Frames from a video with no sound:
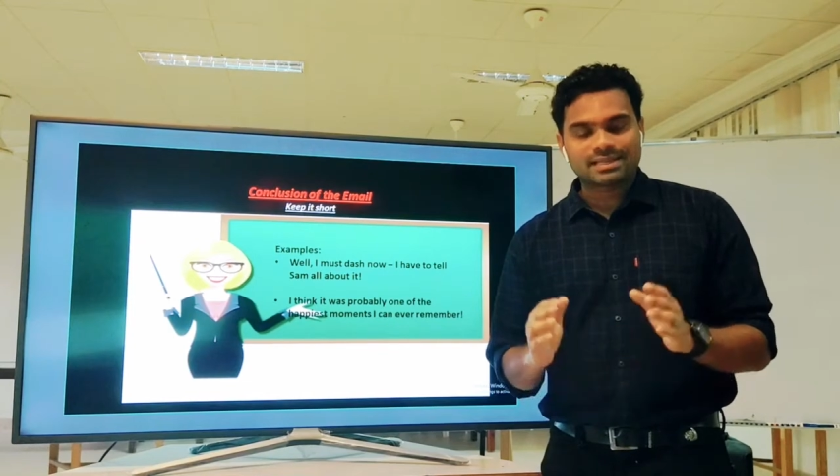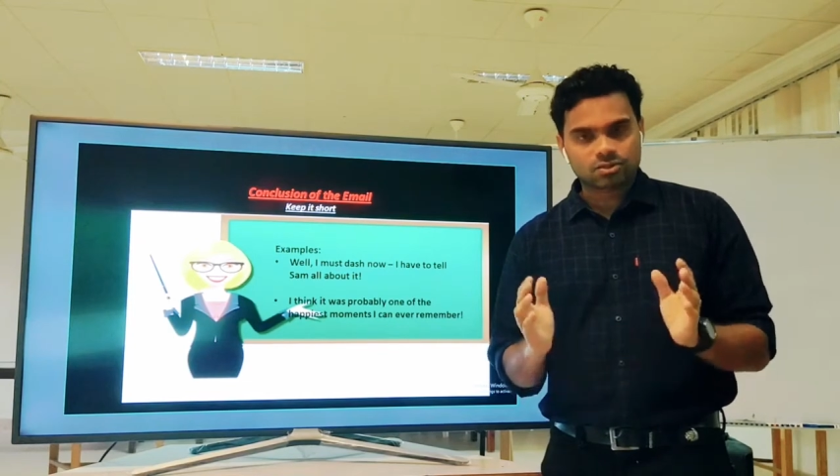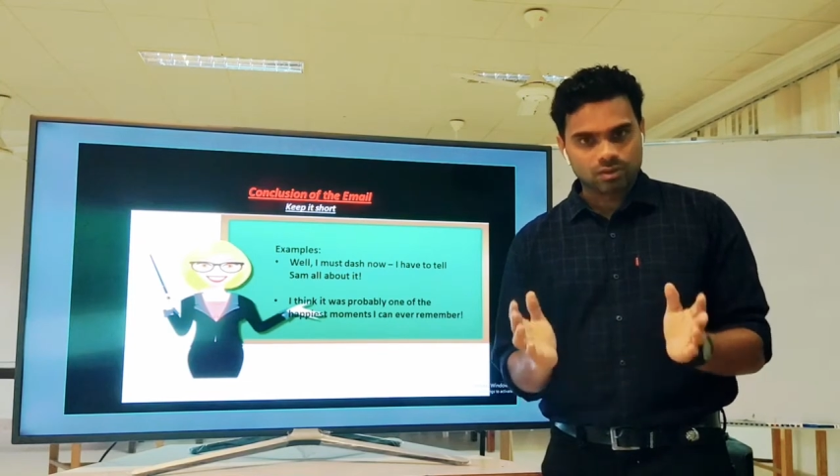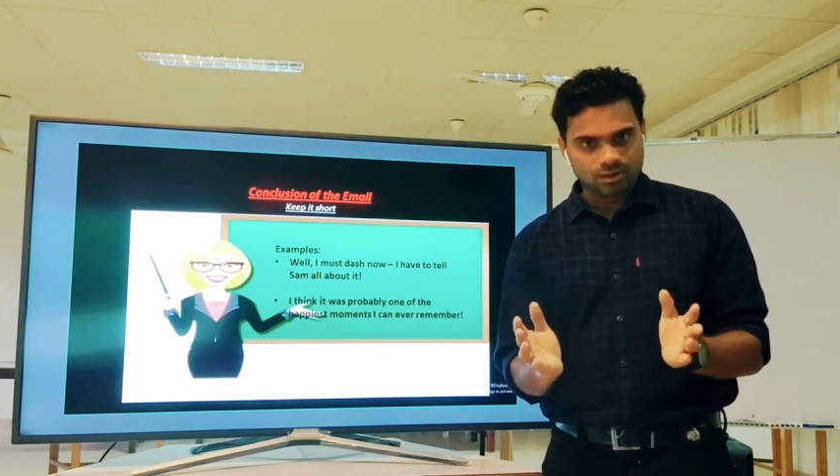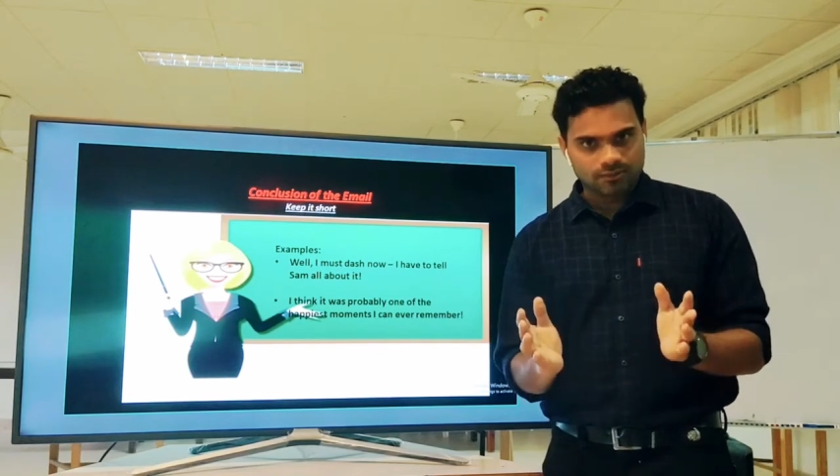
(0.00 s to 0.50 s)

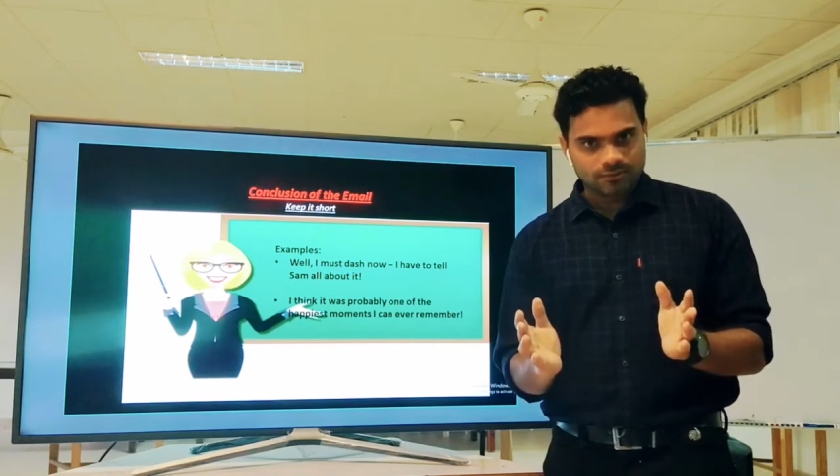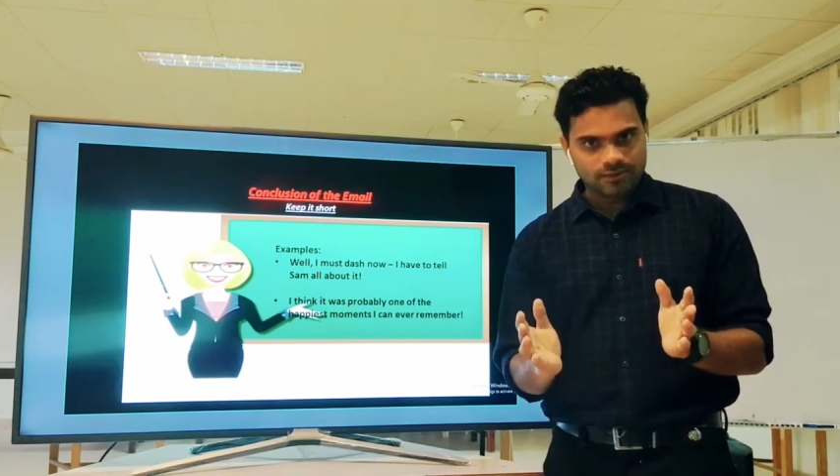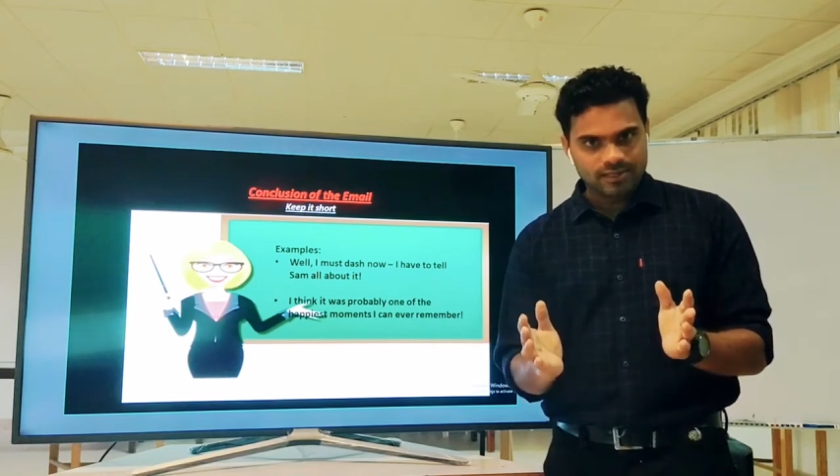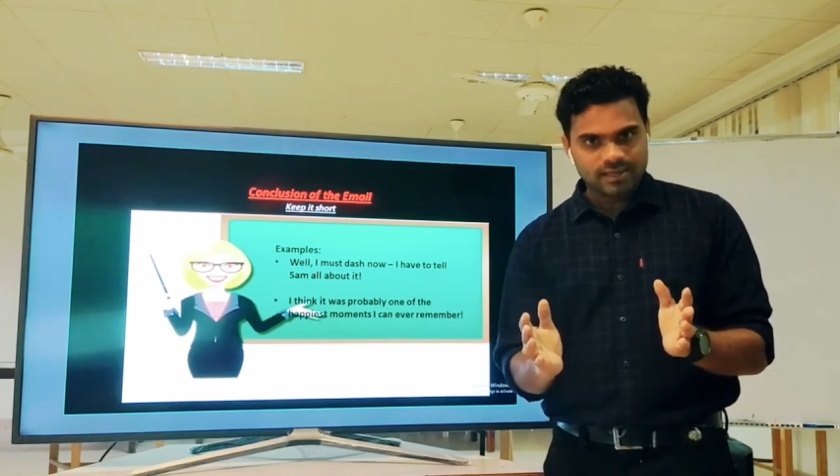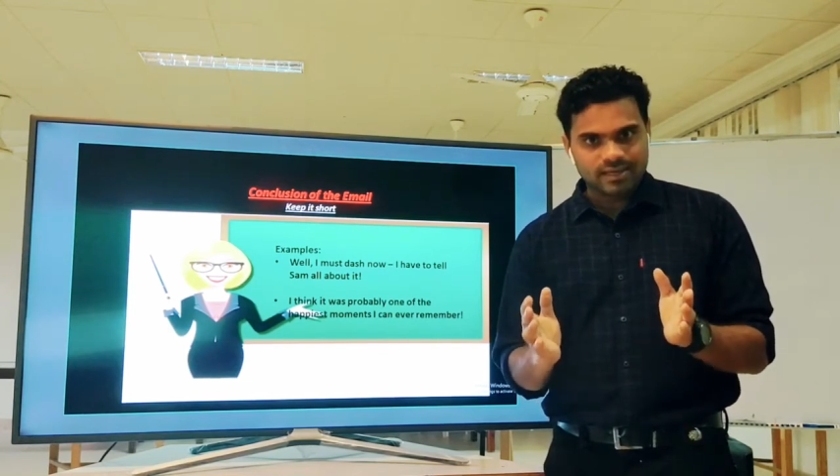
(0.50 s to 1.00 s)
That's all
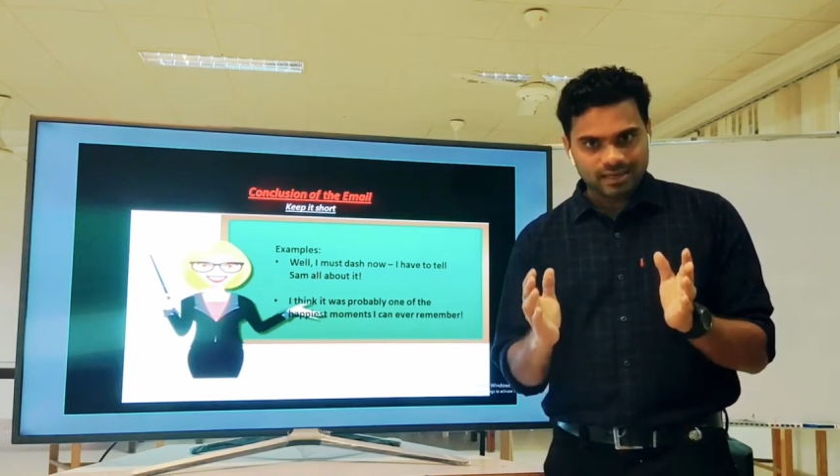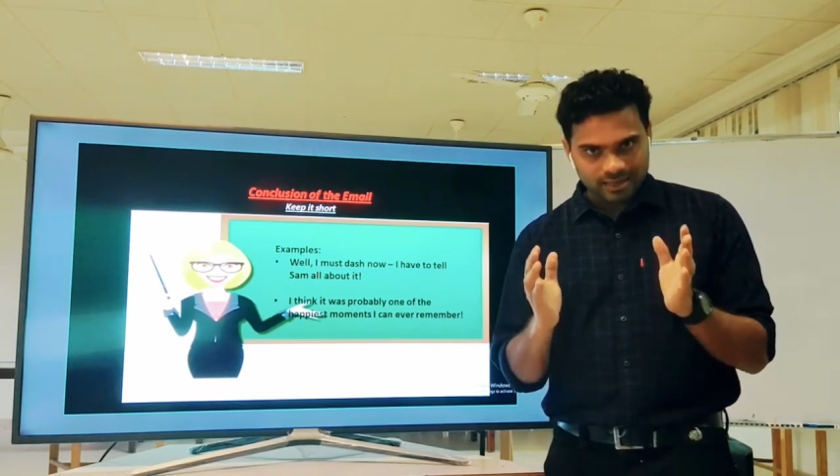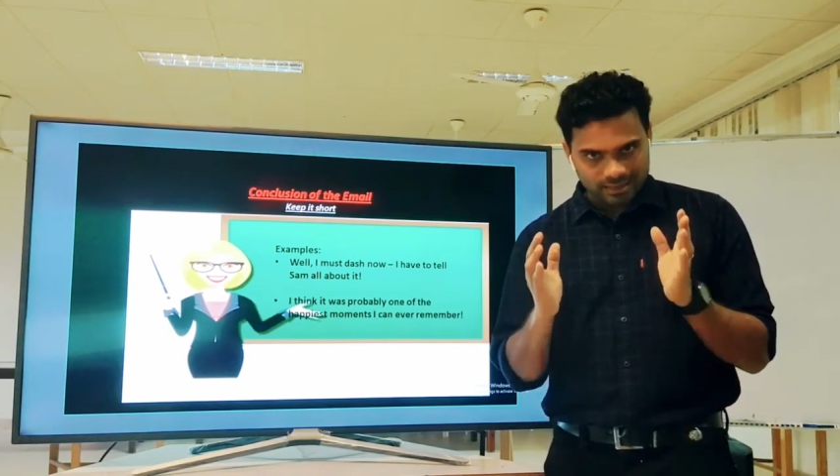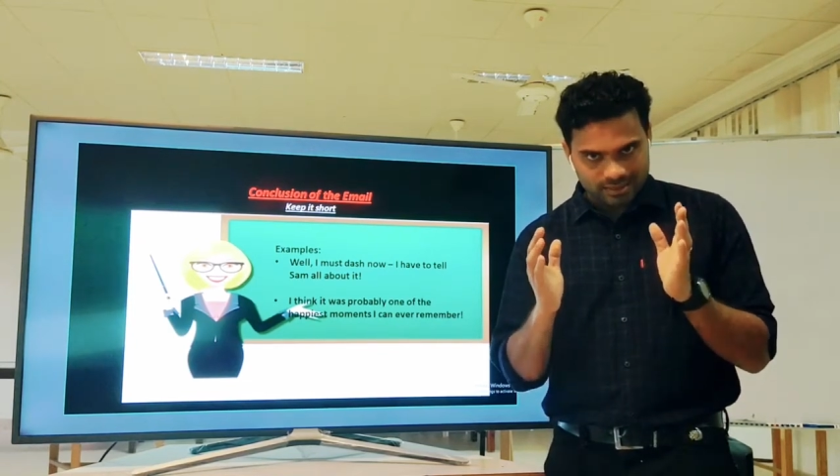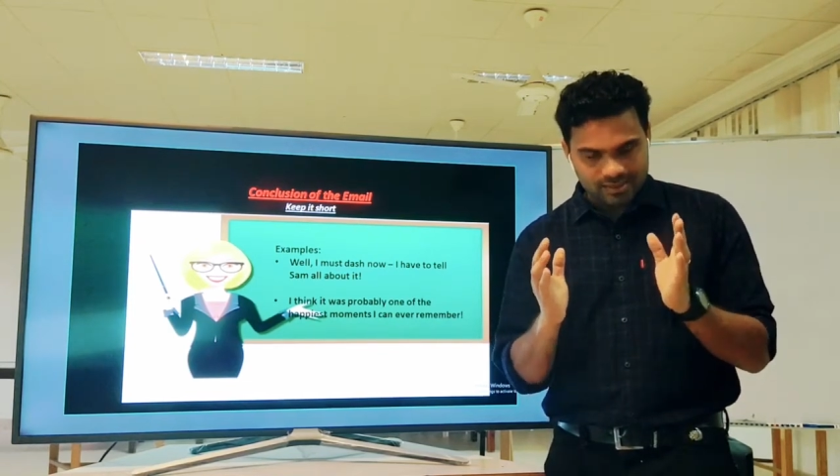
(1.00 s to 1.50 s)
for
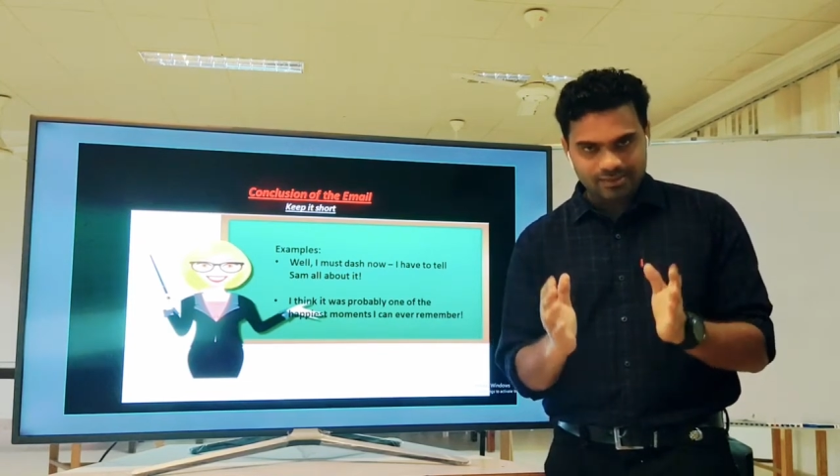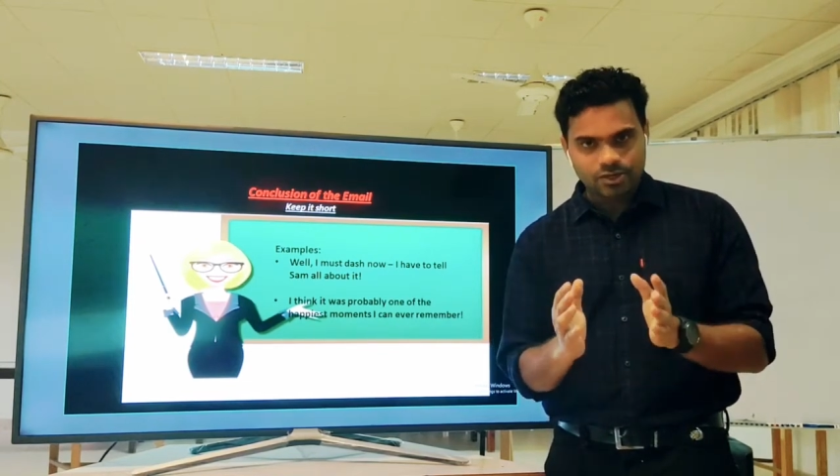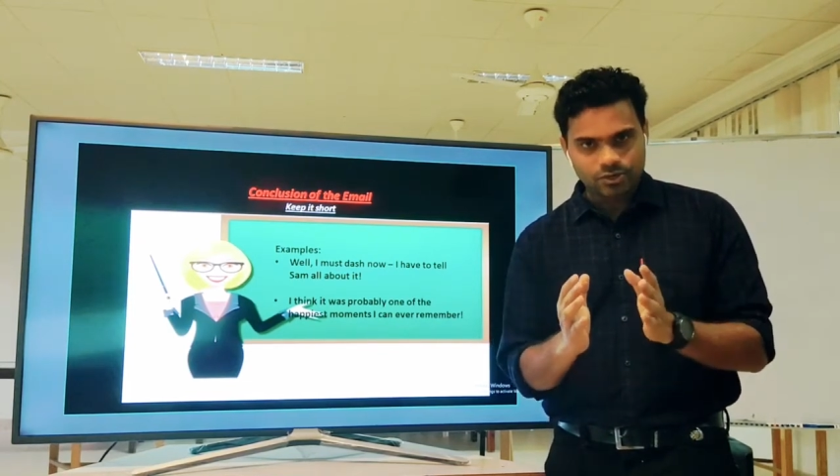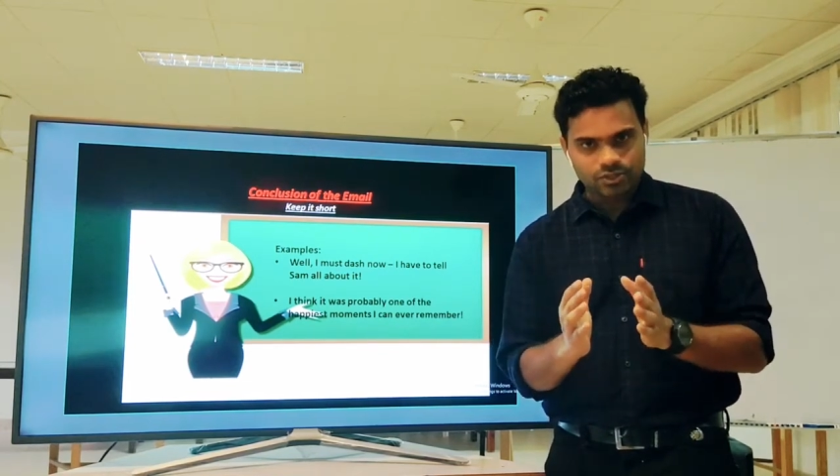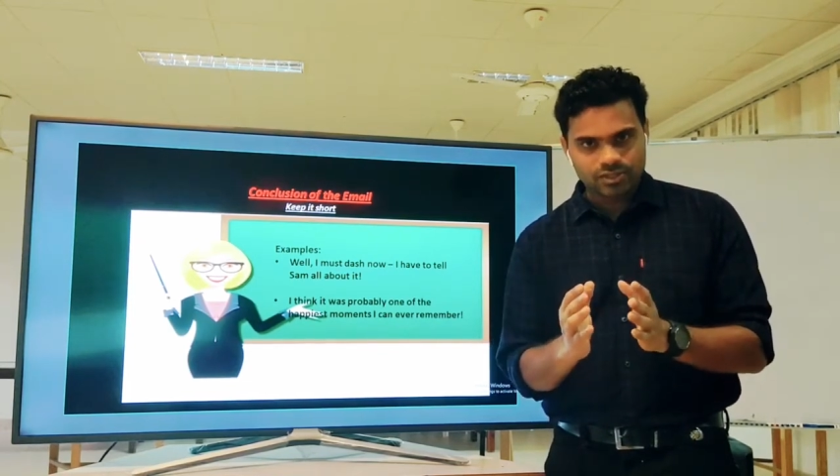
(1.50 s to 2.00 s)
the
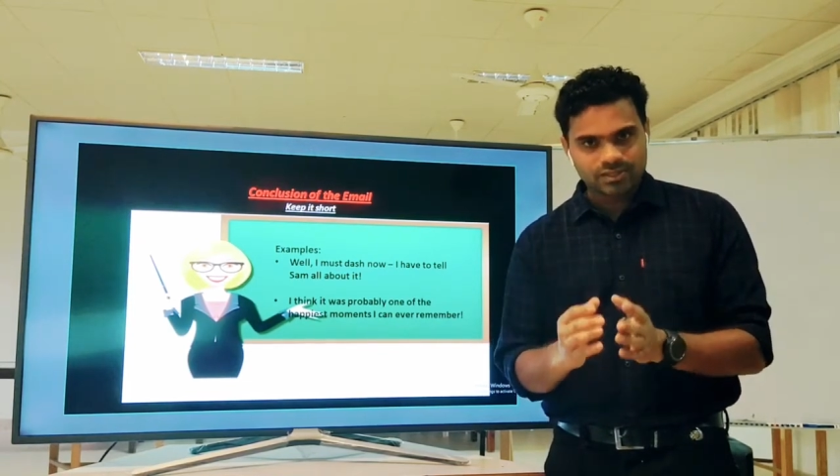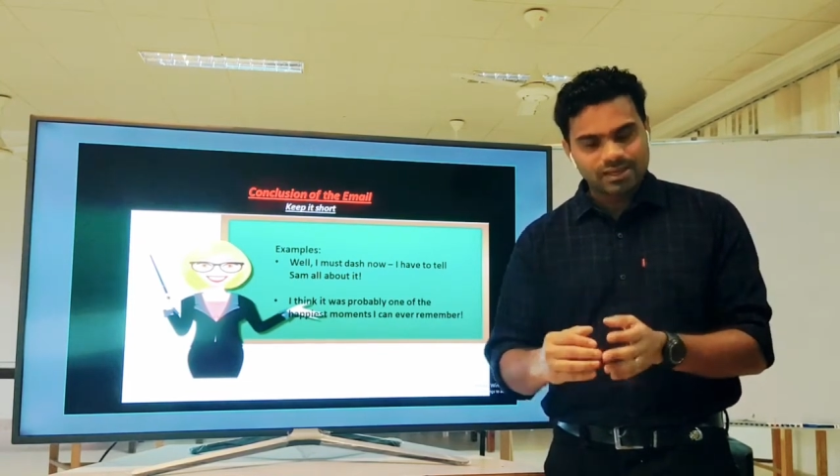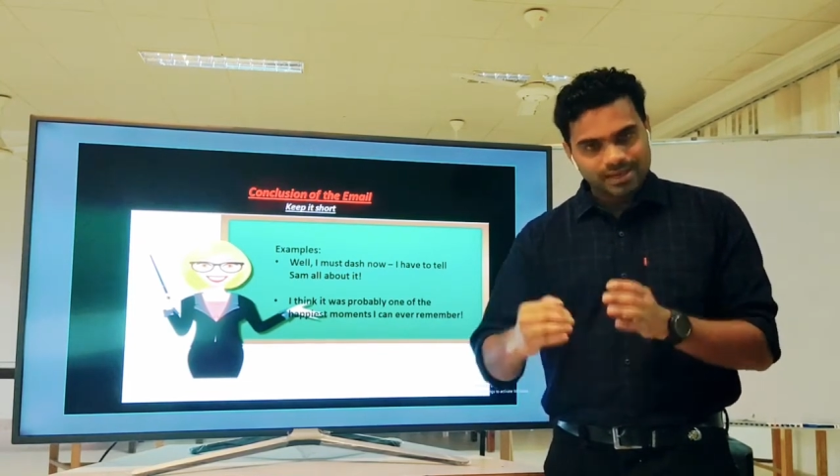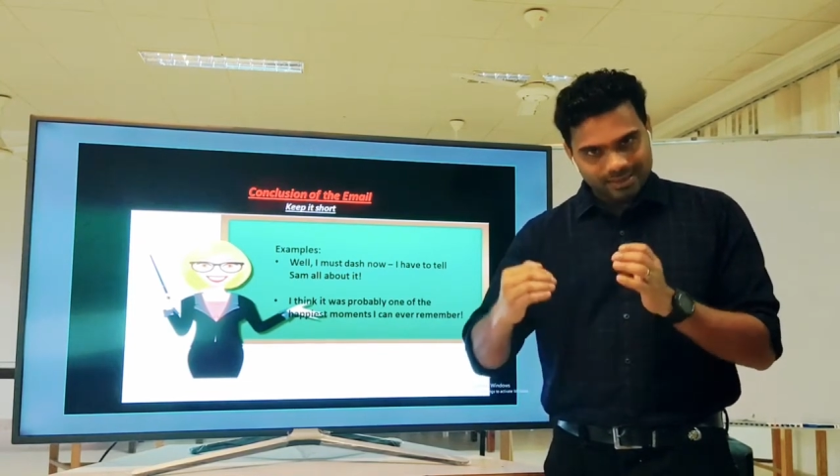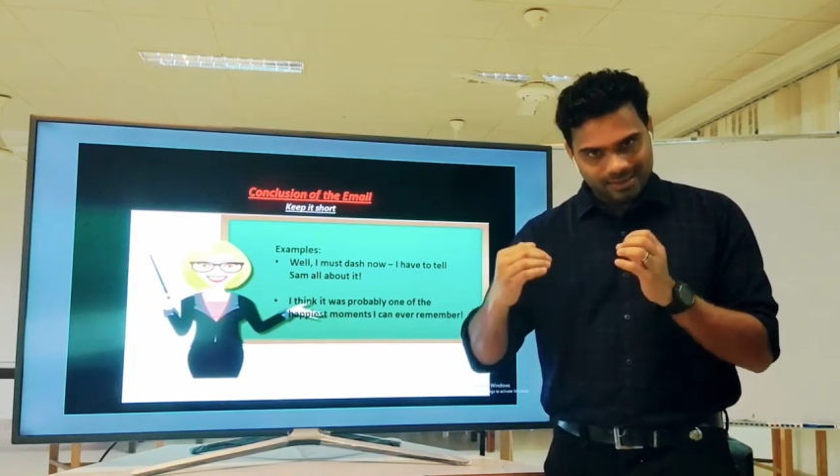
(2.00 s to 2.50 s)

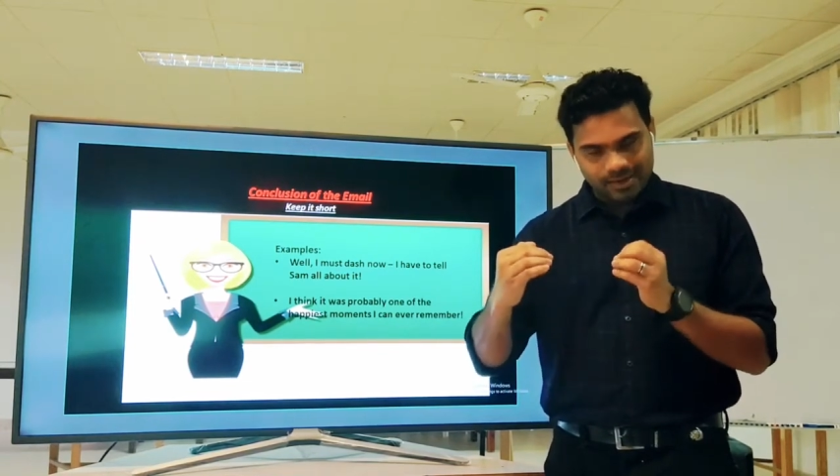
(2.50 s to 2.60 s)
conclusion.